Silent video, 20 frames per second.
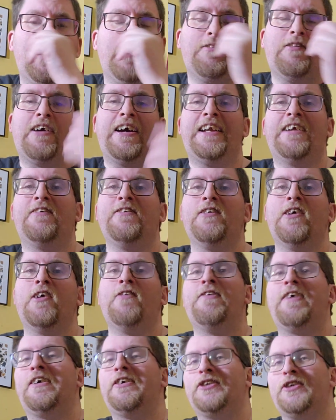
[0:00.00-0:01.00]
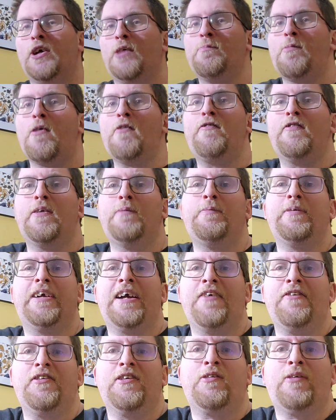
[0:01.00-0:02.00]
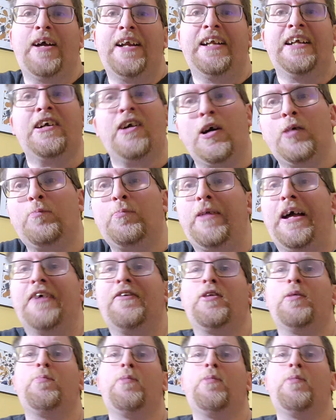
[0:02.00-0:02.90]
Although I don't know if I'll show both of them because they're kind of complex.